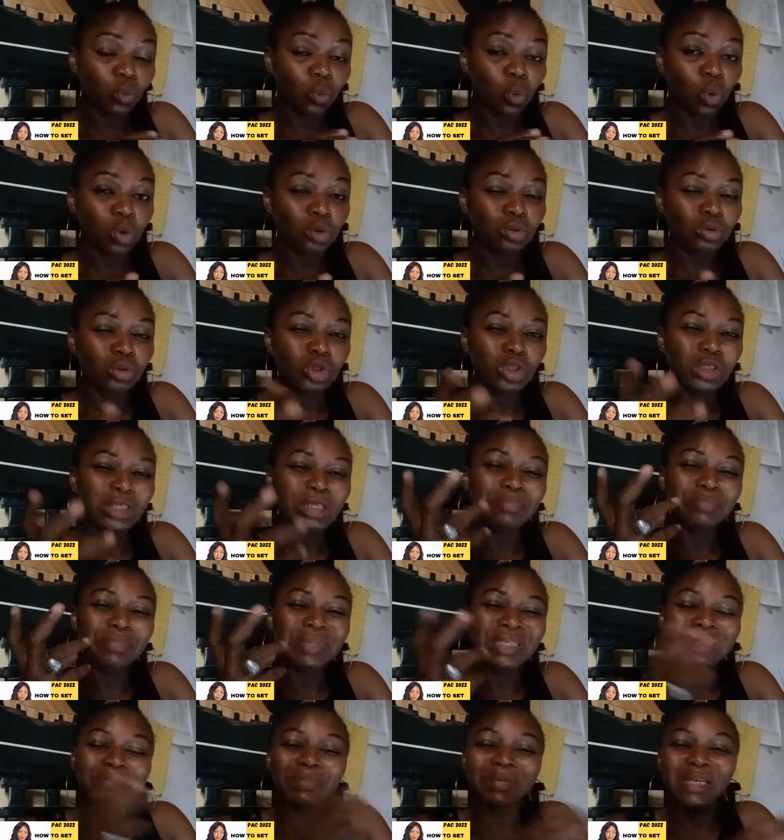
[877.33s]
1, the
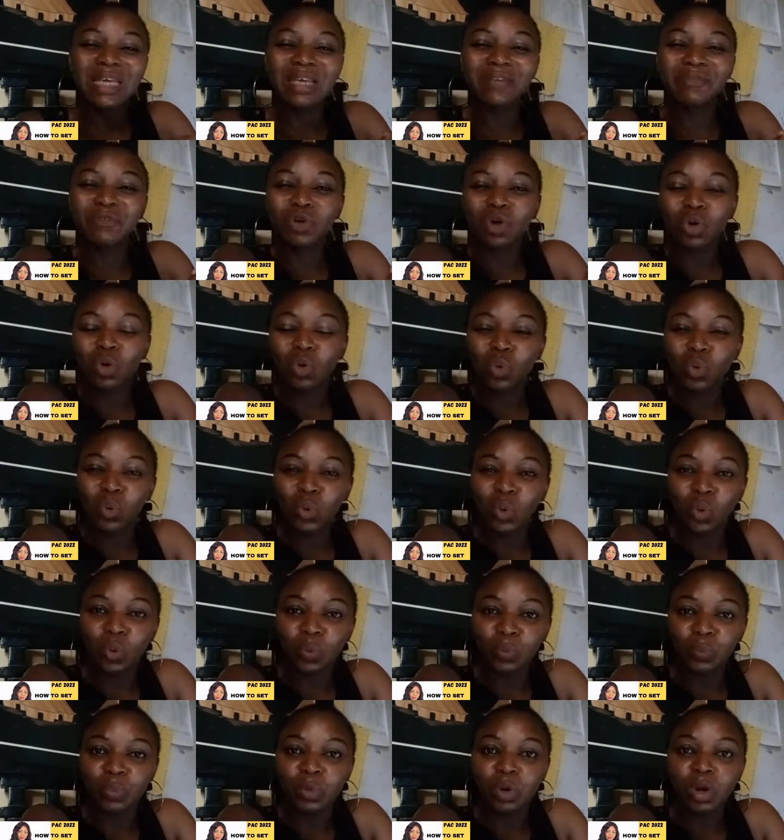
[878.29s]
misbehavior
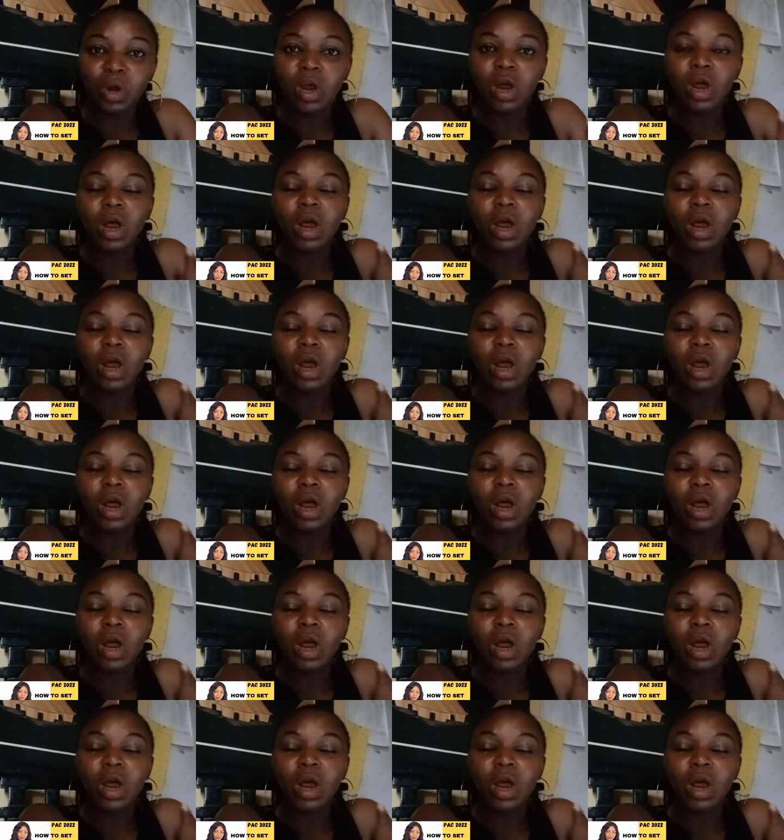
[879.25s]
column.